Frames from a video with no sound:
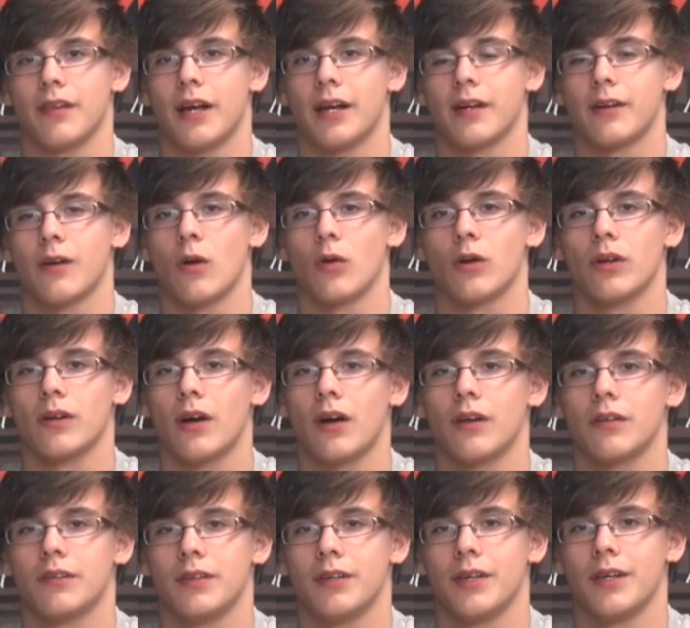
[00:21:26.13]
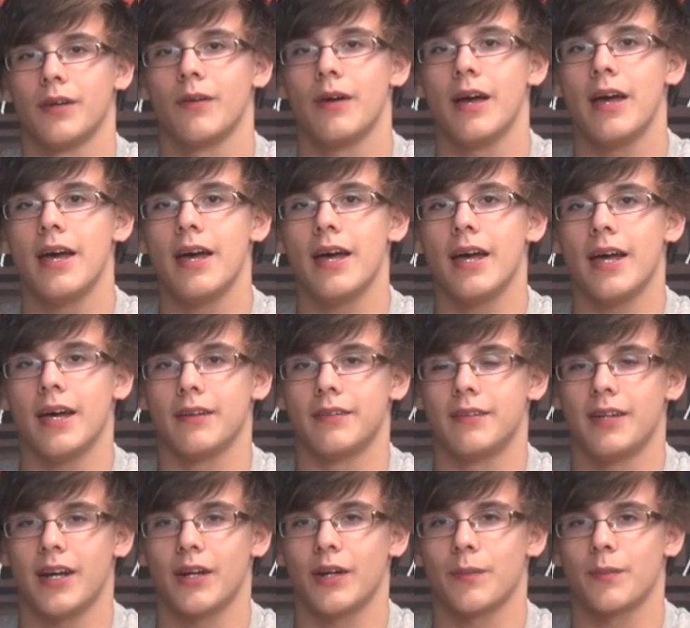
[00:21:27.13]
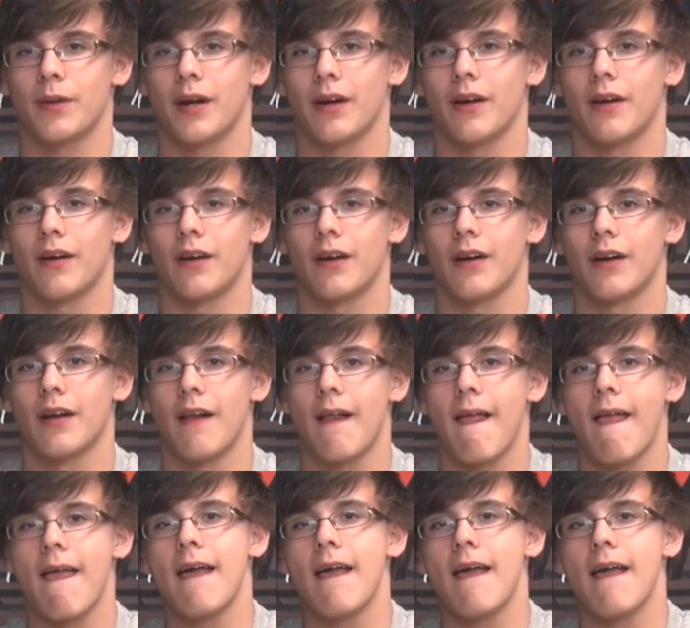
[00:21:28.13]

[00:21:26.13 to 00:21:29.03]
like Holding On To You and Tearing My Heart.